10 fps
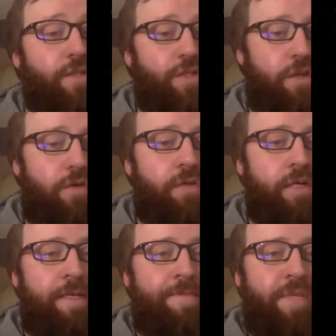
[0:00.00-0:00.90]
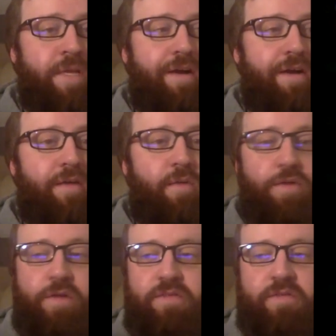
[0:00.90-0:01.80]
the show uh,
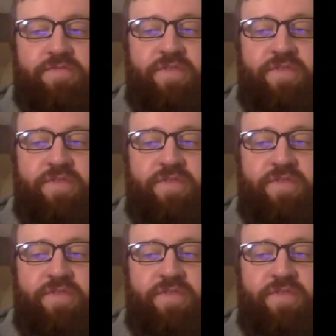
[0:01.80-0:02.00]
whether it's